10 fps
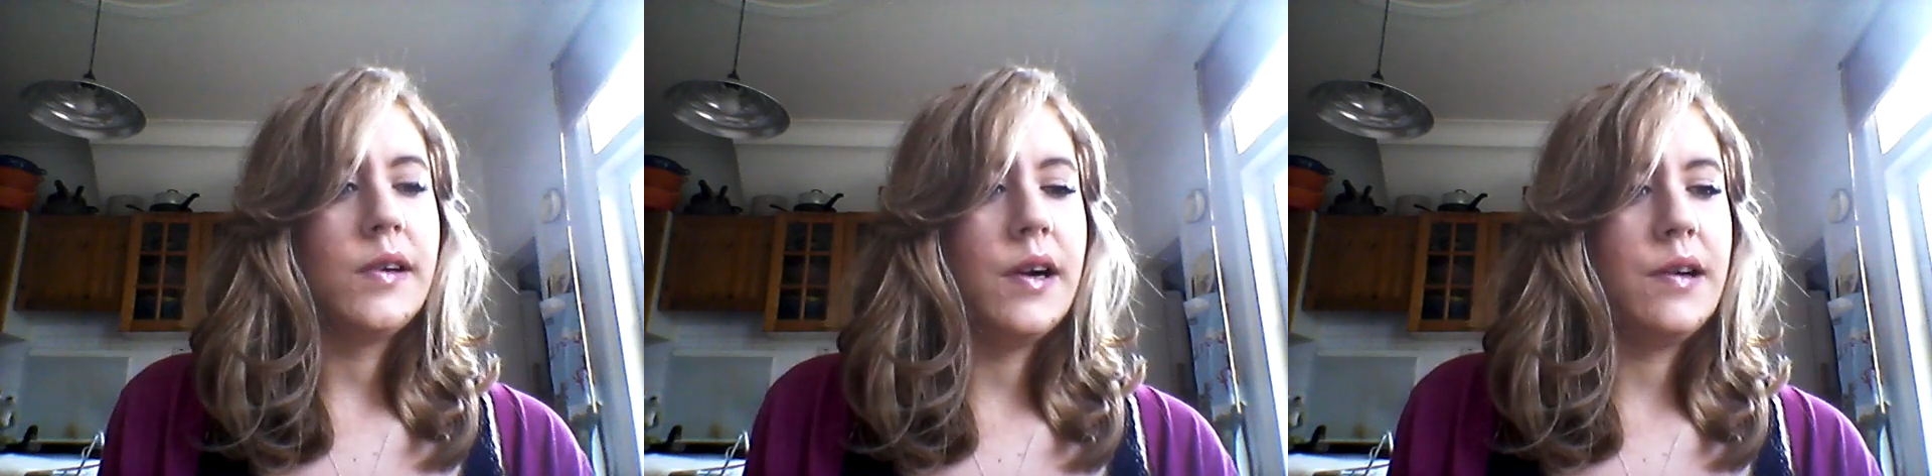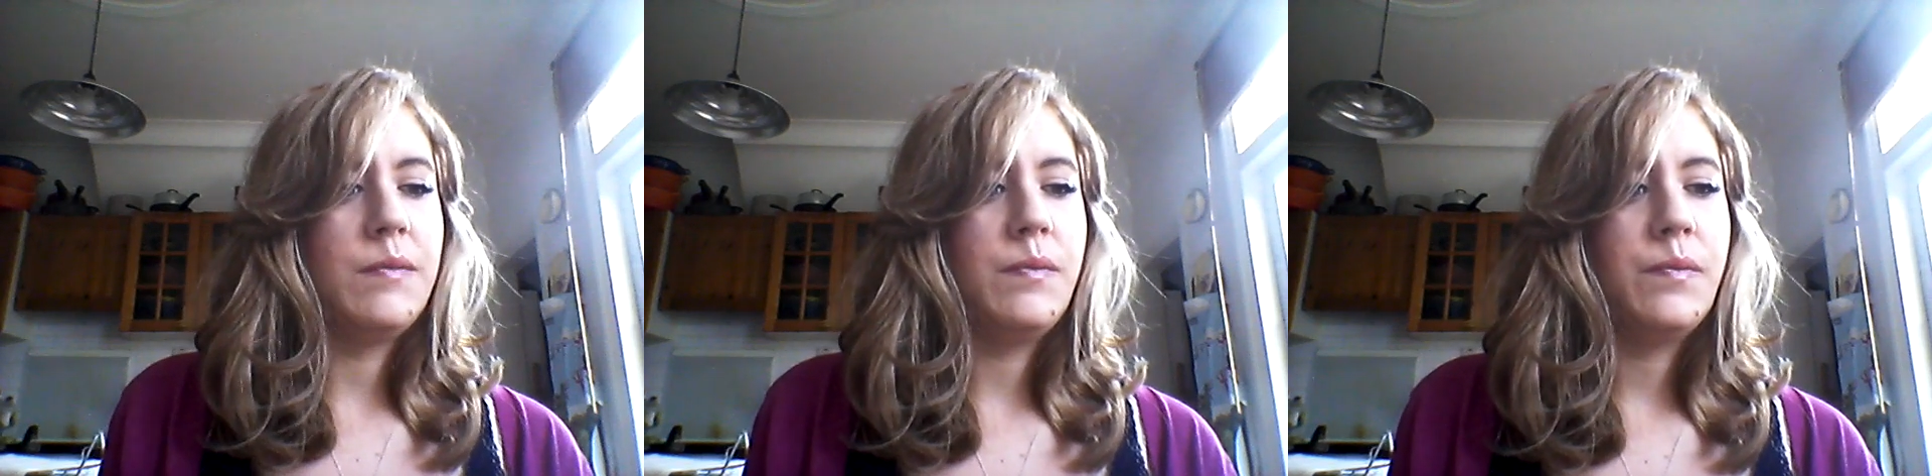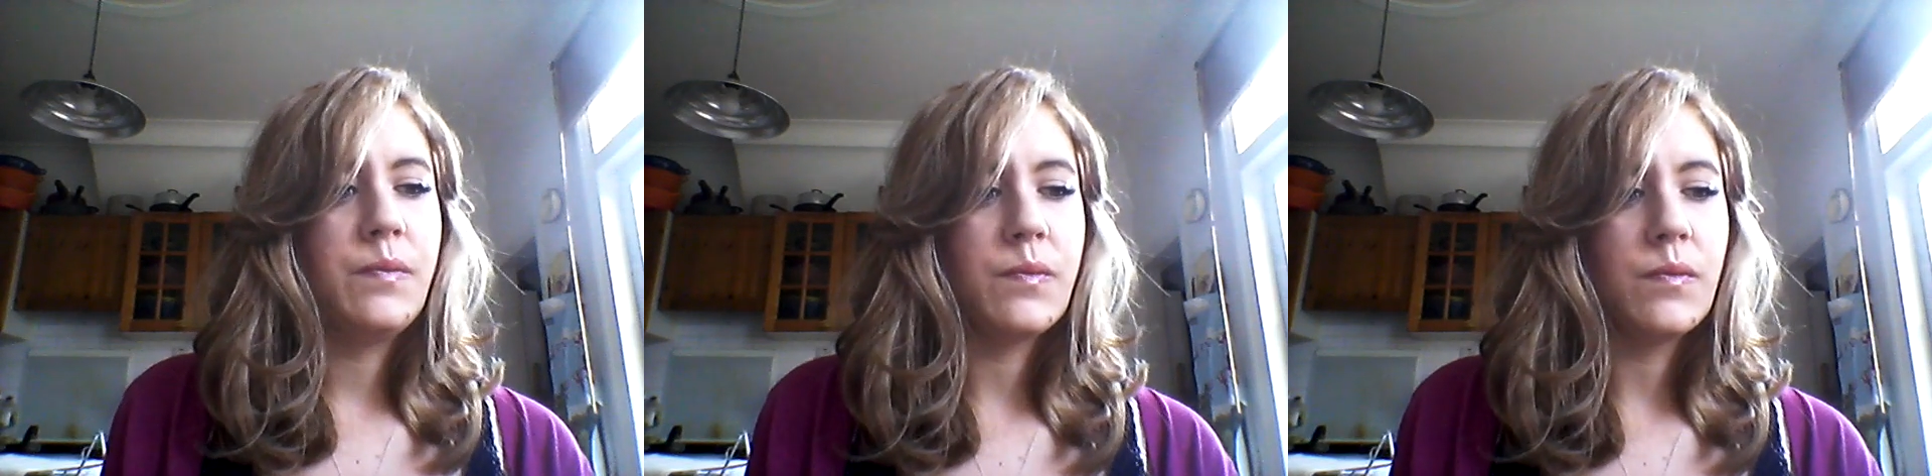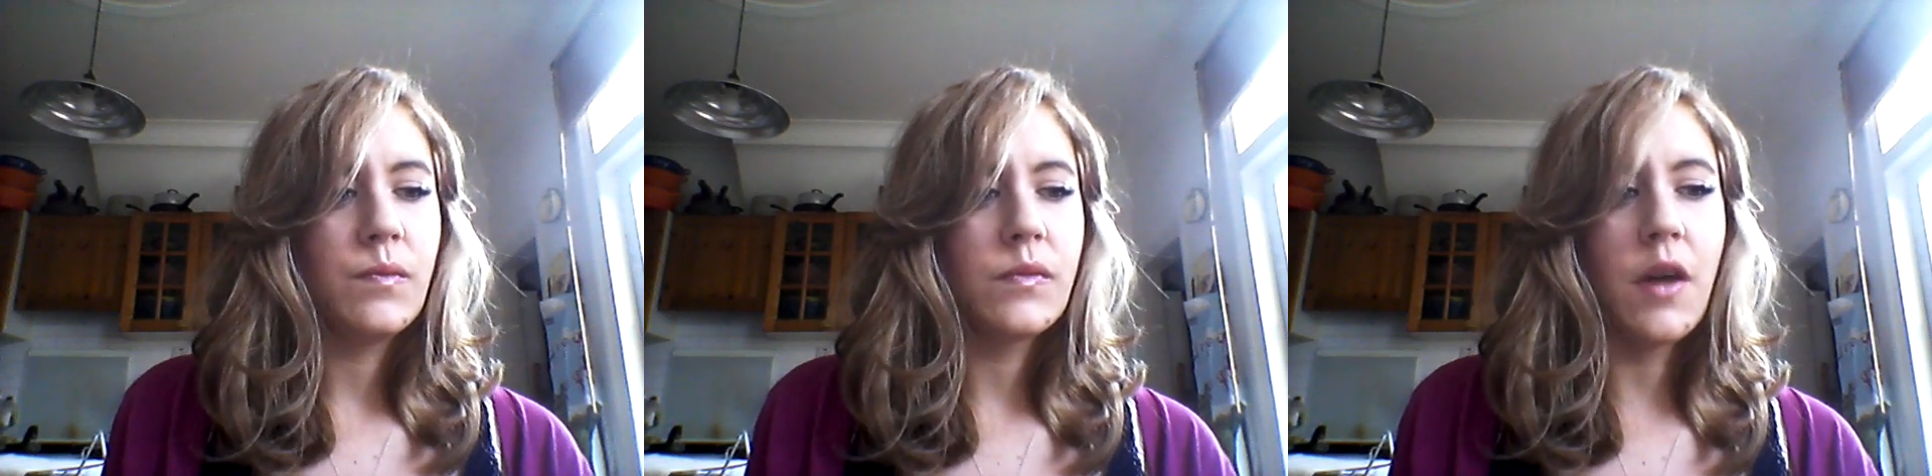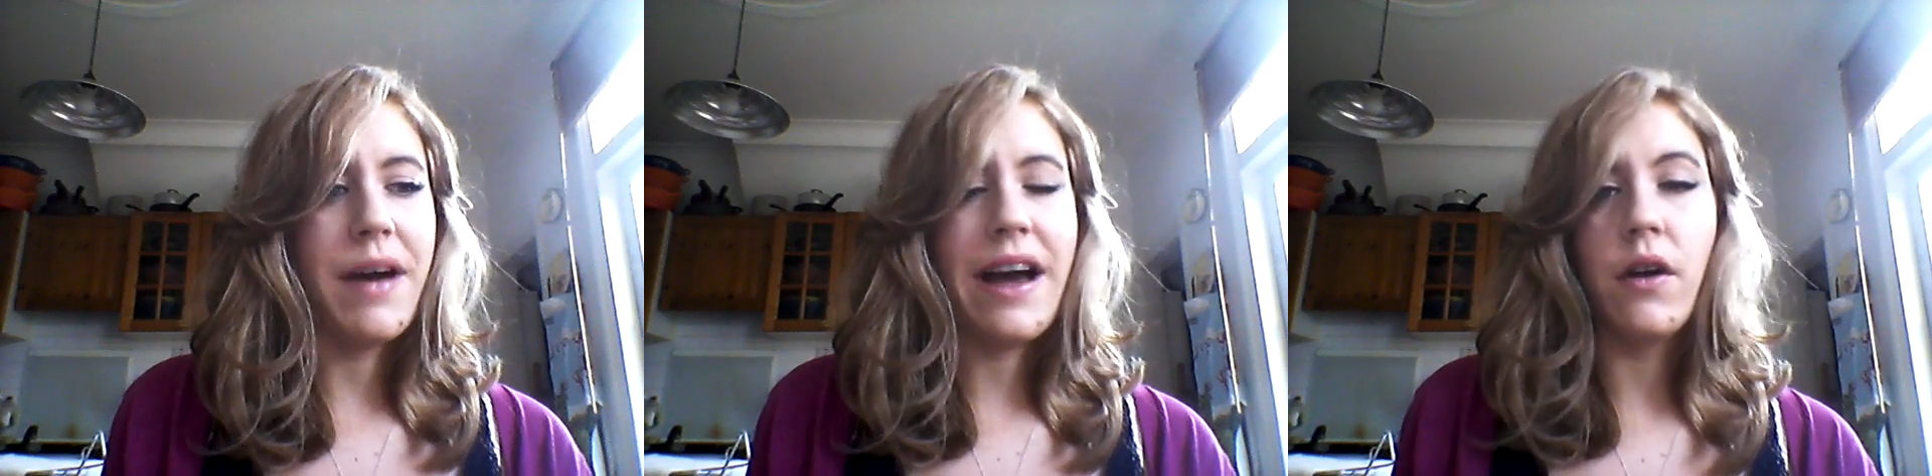no
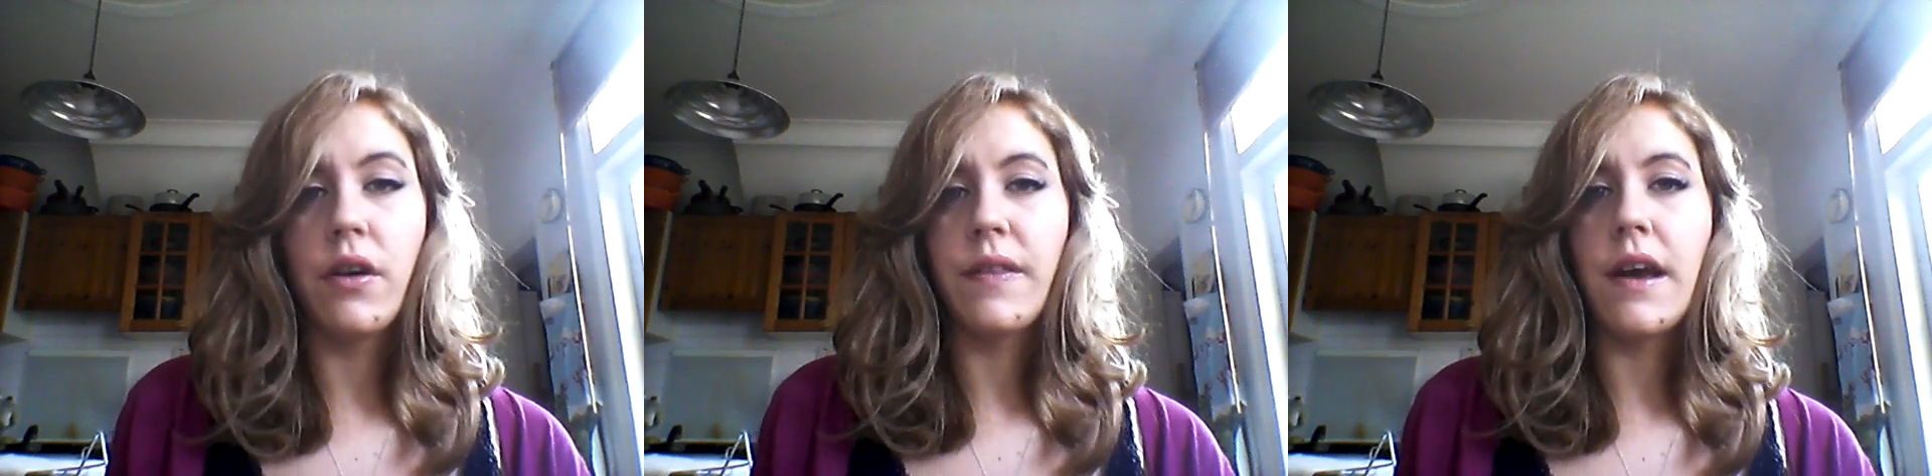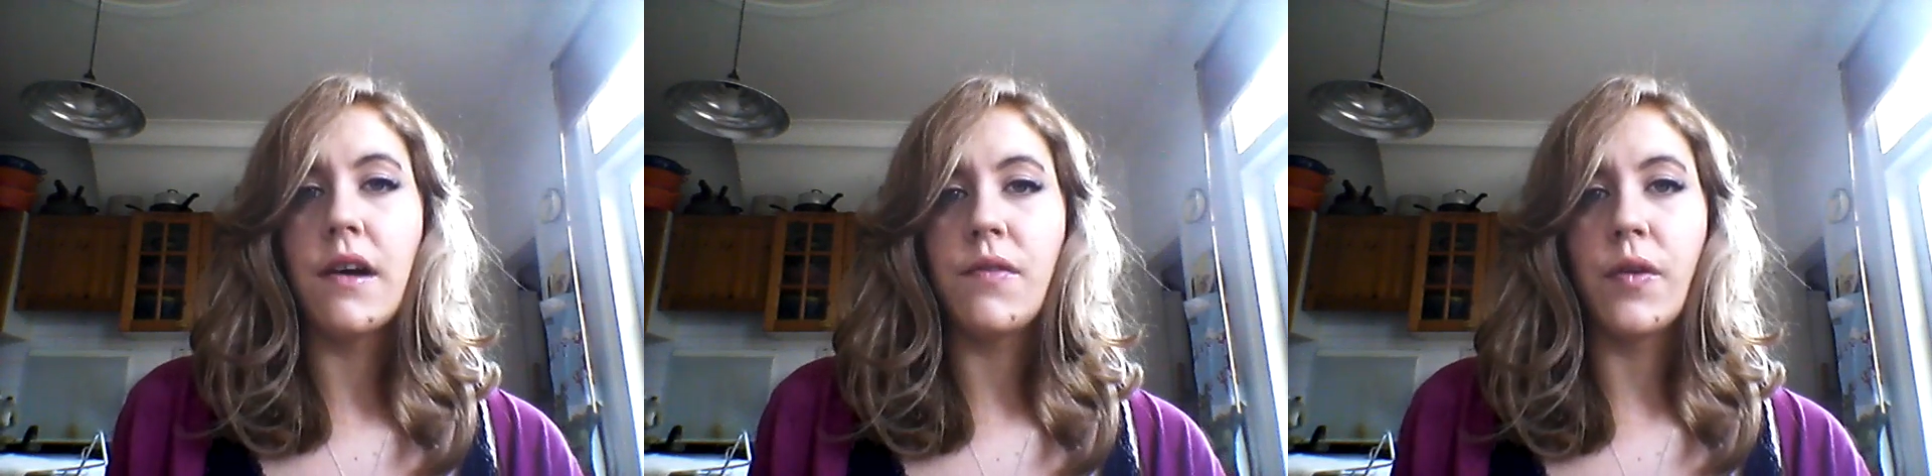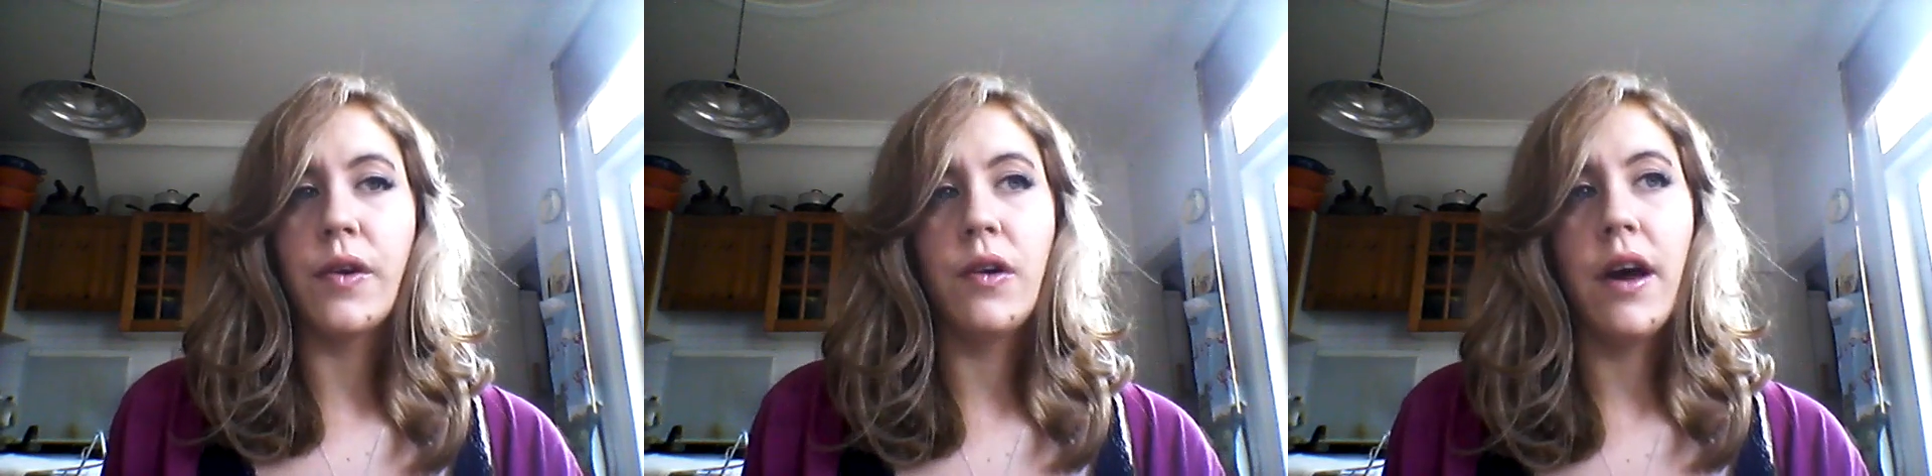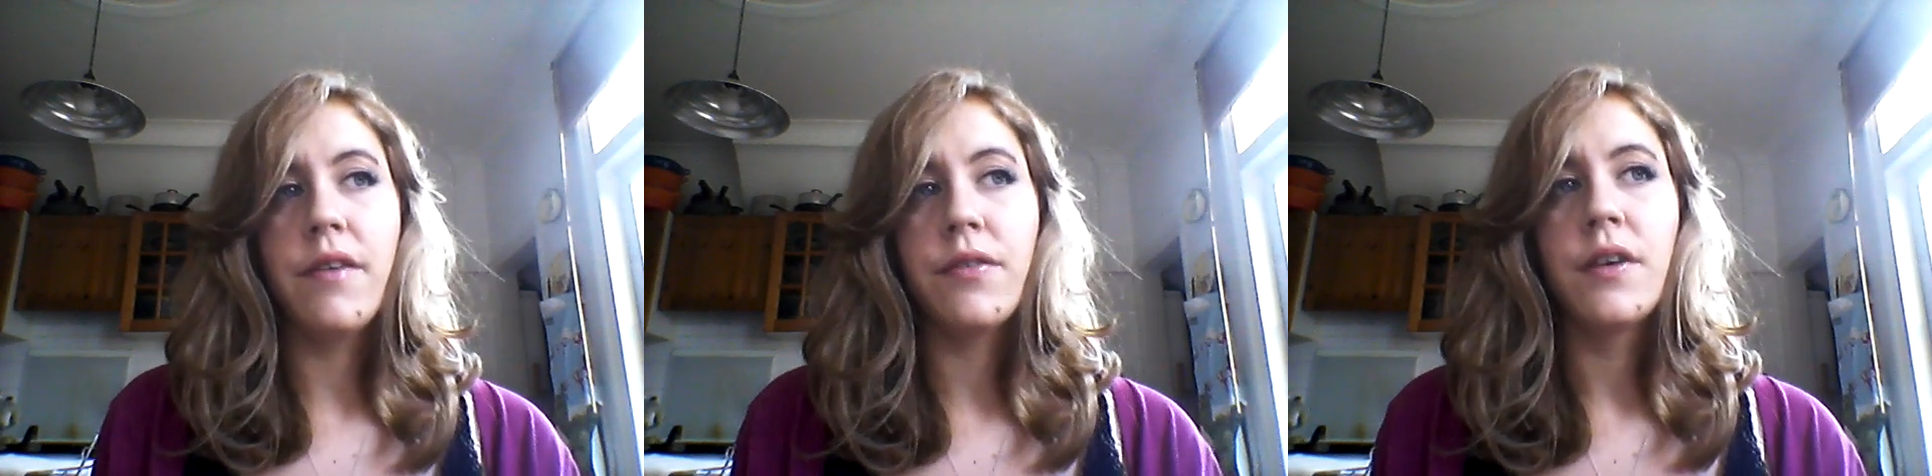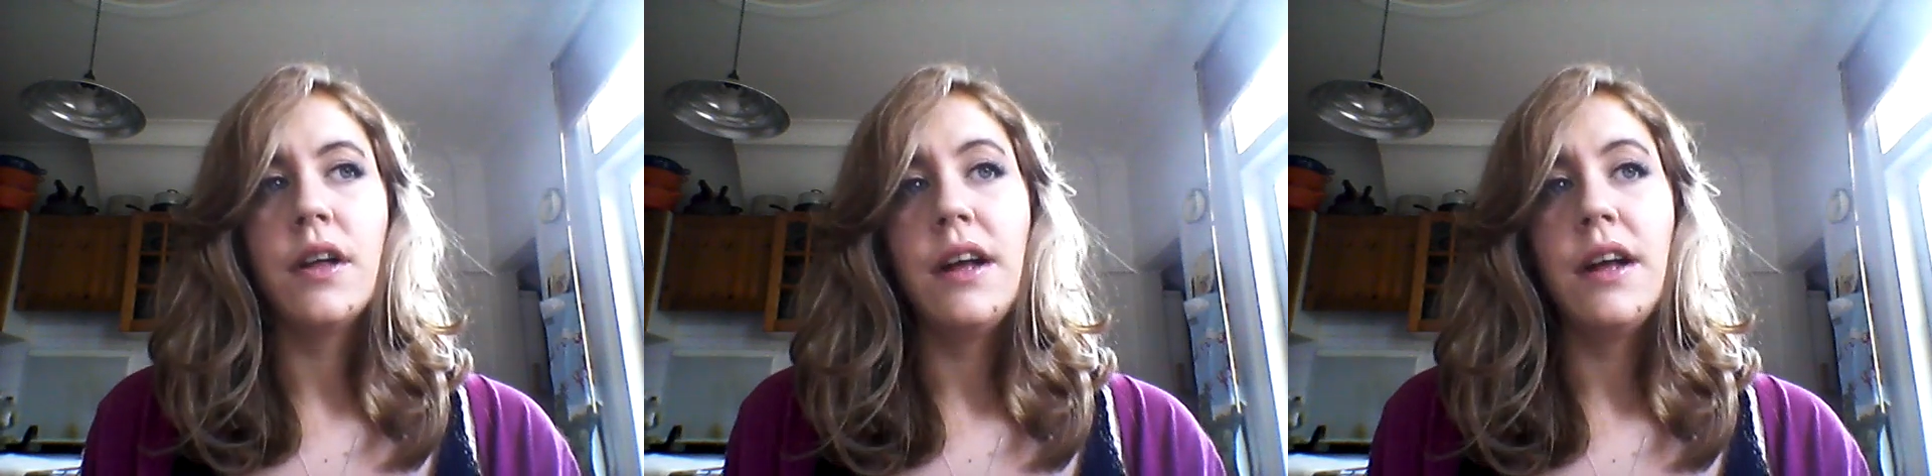matter how good they are for your life.